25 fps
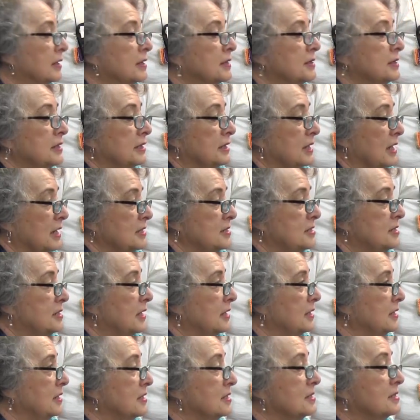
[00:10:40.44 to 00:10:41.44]
The nice
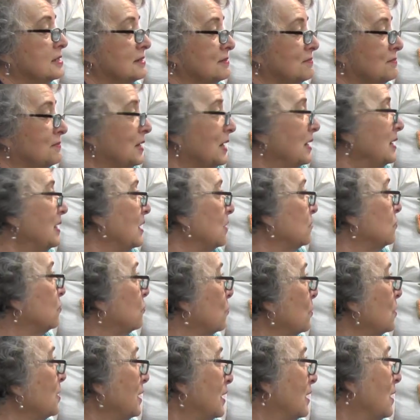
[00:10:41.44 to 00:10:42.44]
thing is they get
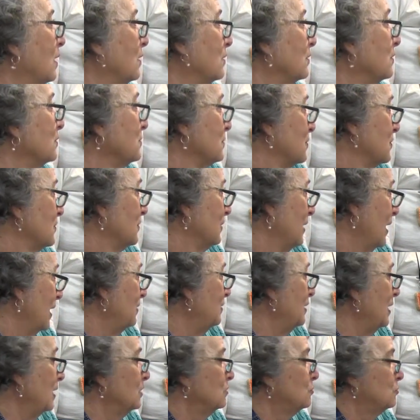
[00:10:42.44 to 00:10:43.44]
40 colors,
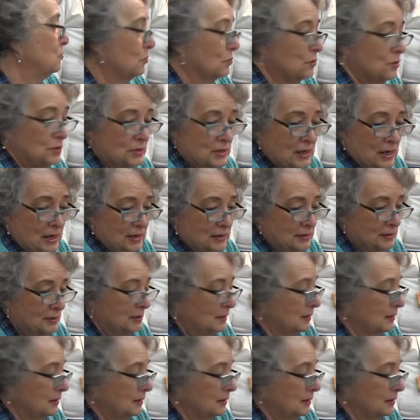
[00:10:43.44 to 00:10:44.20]
and they adore that.